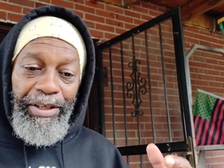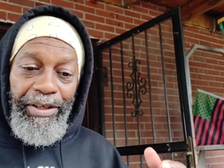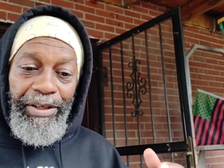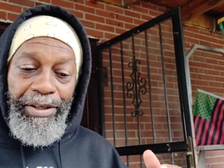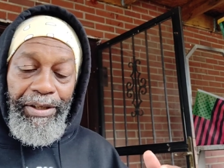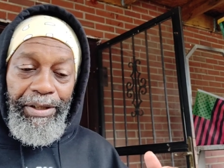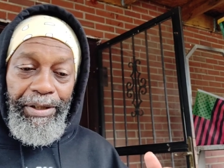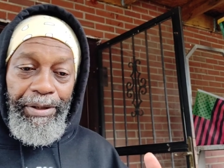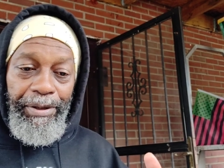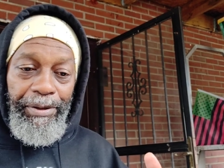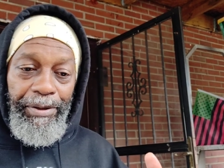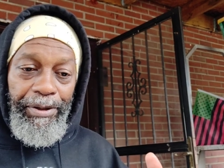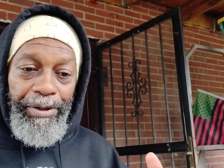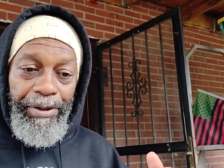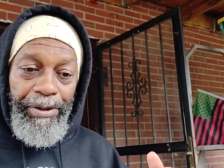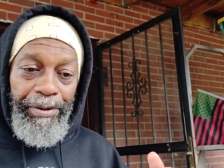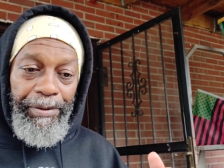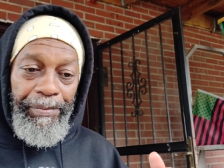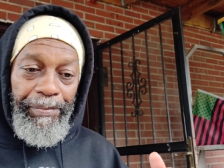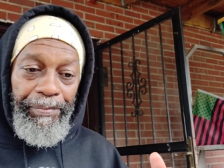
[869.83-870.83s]
Uh,
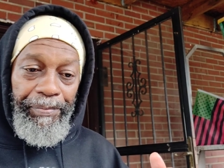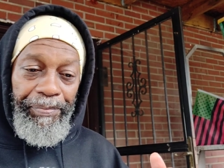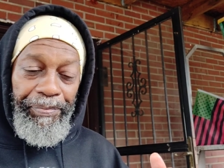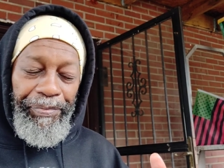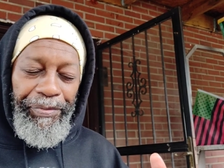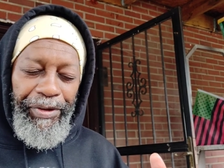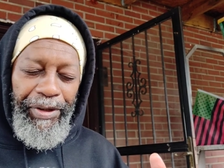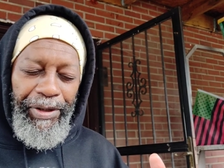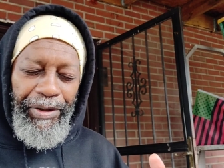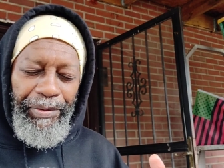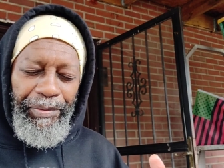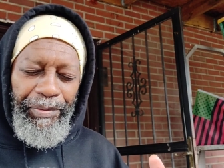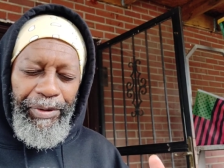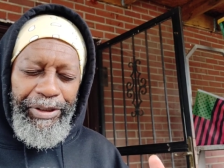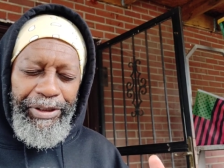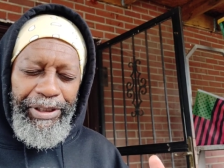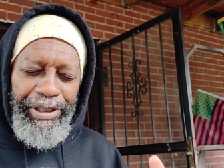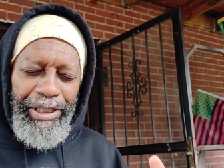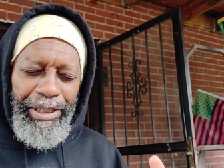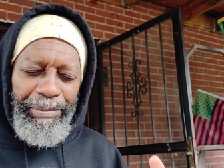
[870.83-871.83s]
um, uh,
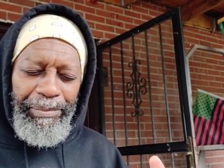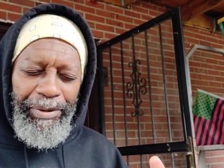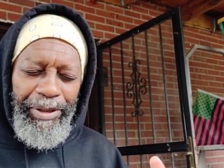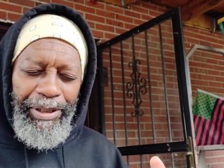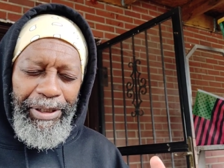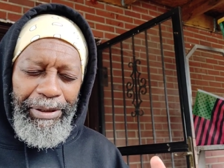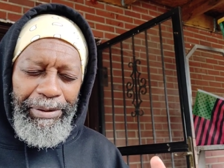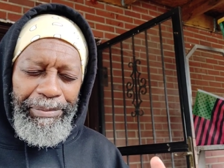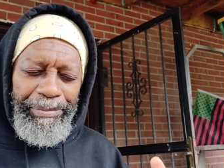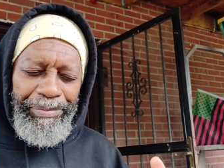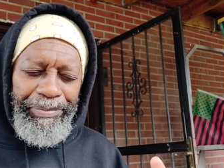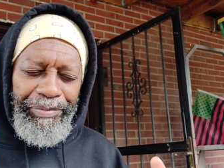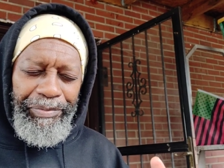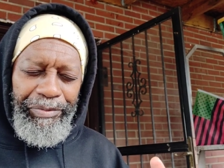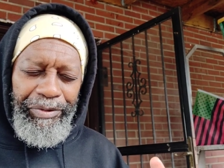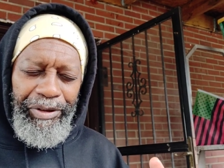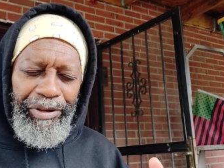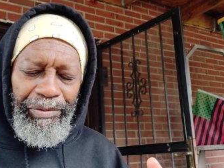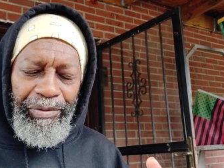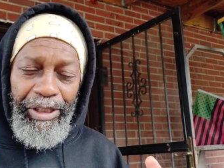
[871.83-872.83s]
what's his name? Um,
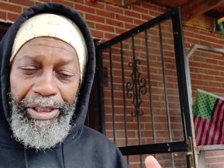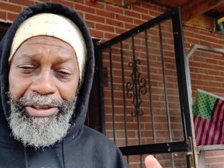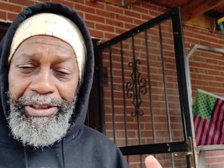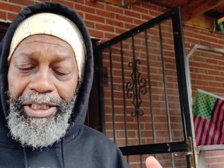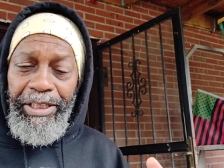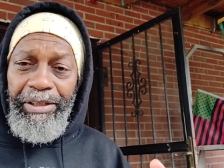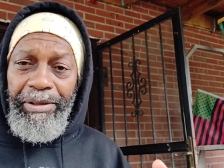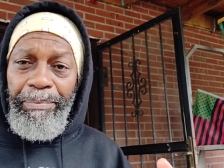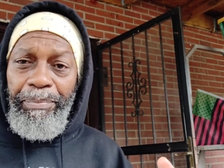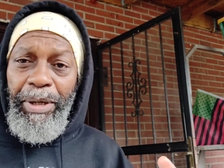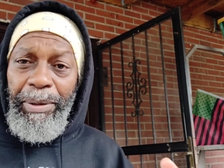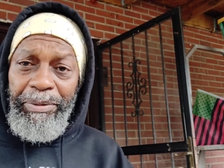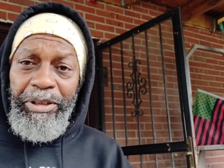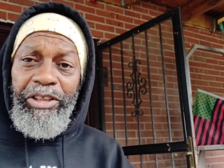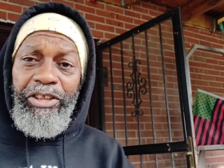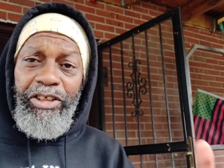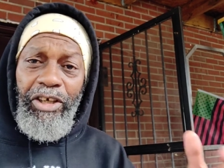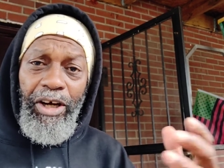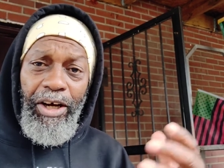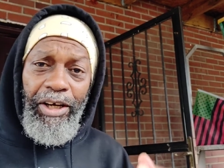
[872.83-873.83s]
well, I say
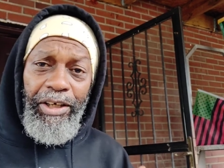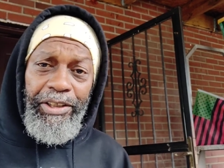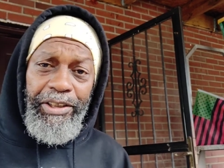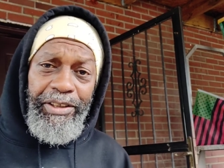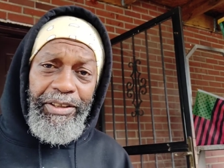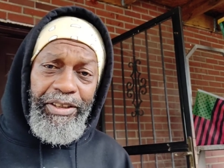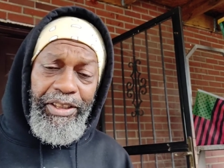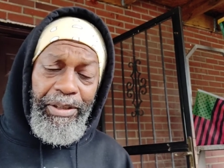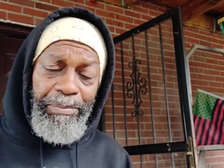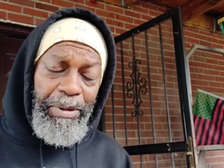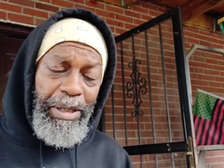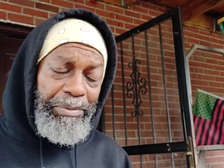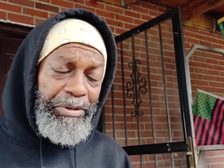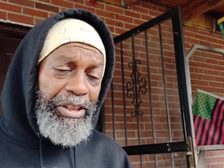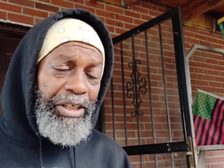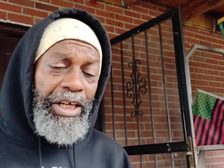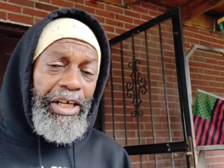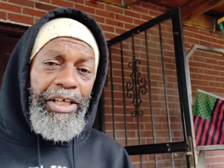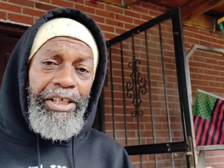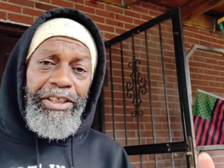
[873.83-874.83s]
Pepsi Charles, dear
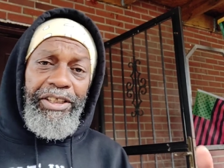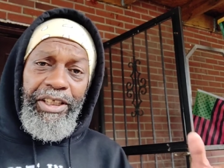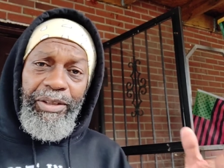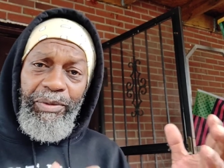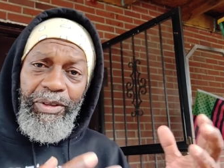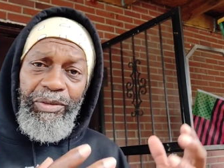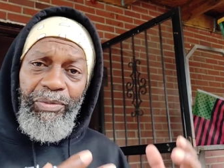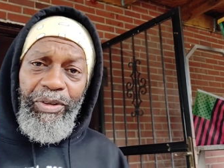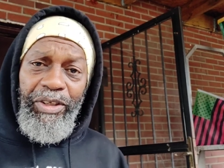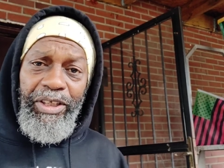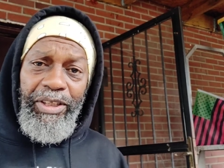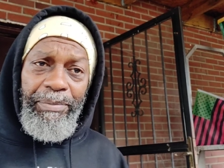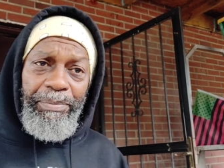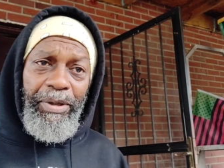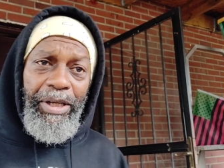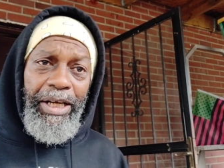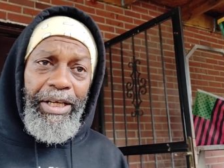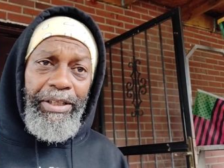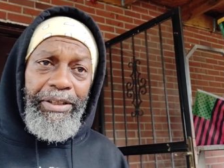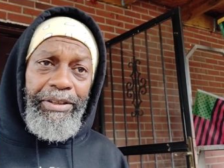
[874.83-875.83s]
Pepsi. She was one of the
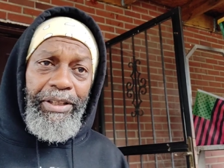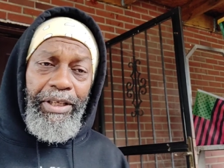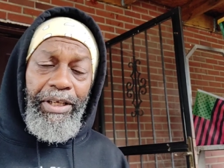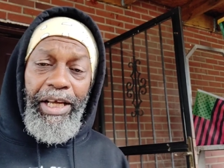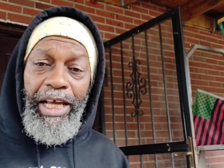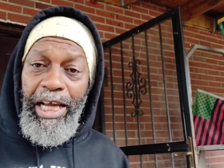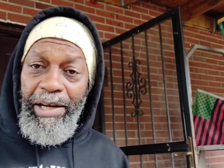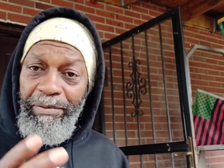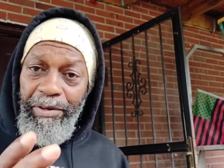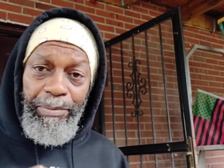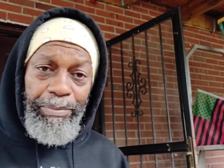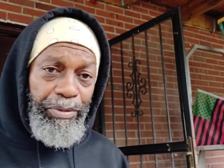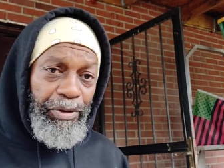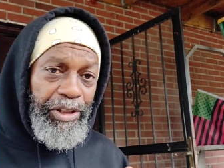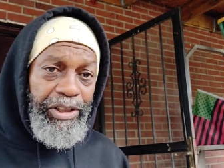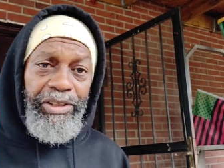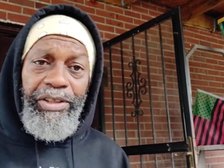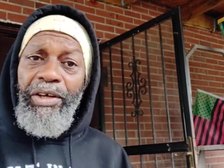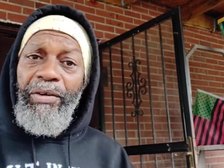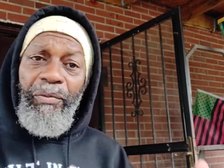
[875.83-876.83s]
planners. Avery
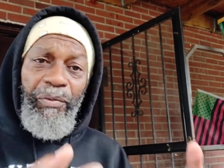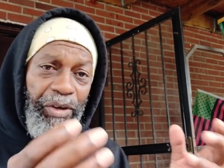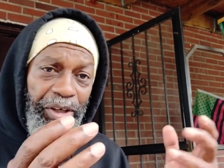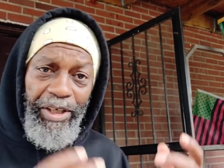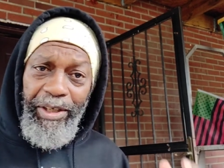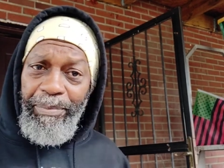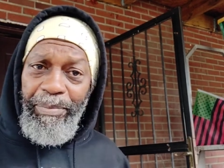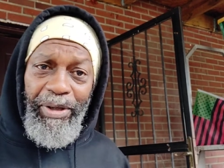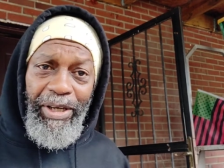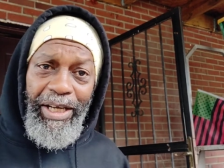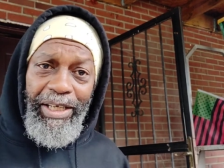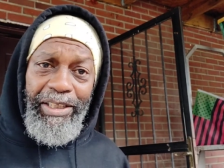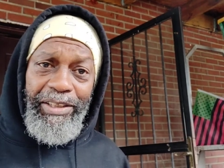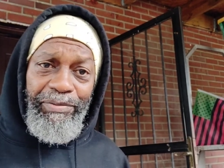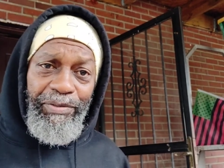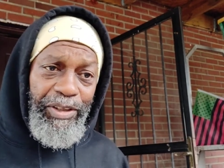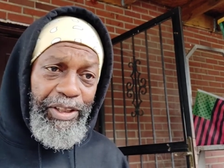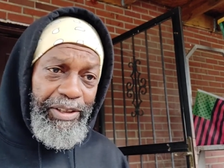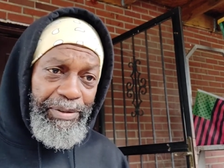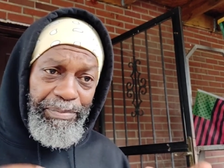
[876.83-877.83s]
Brooks, one of the planners
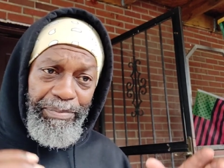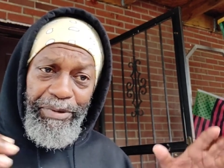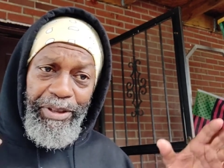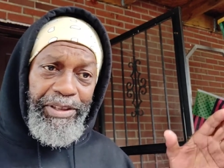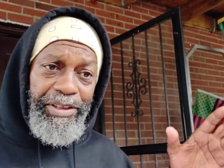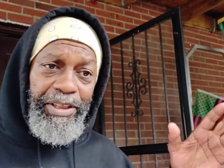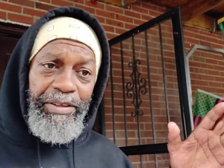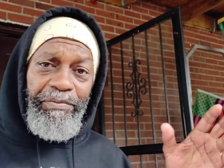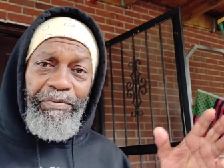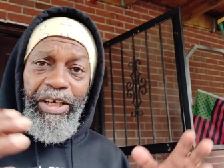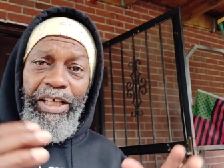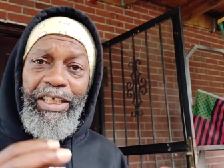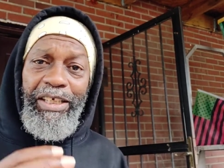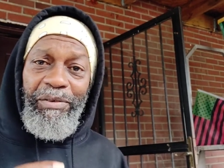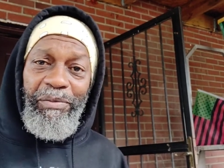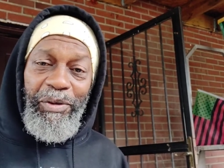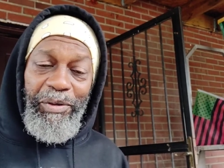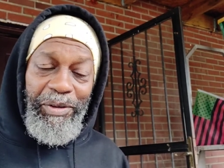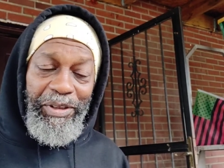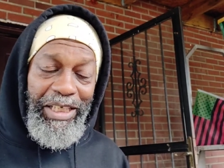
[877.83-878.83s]
for this this event that
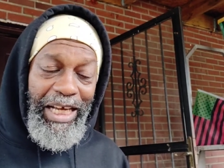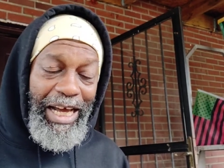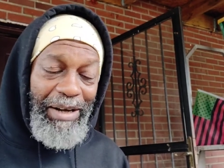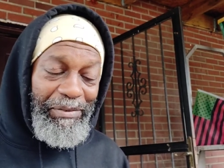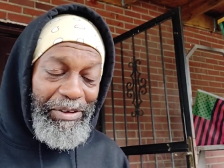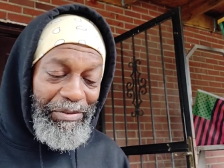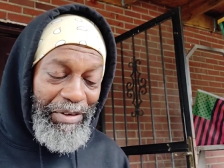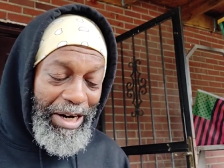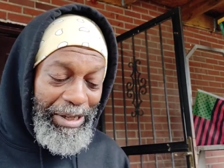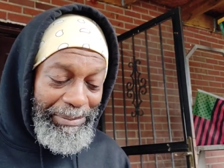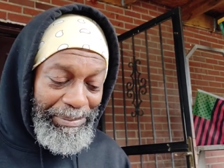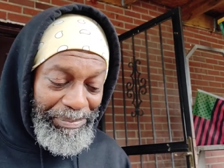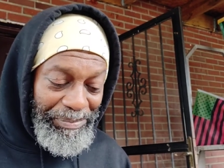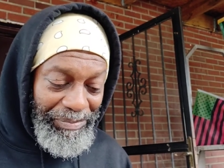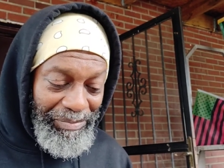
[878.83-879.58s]
we was having, right?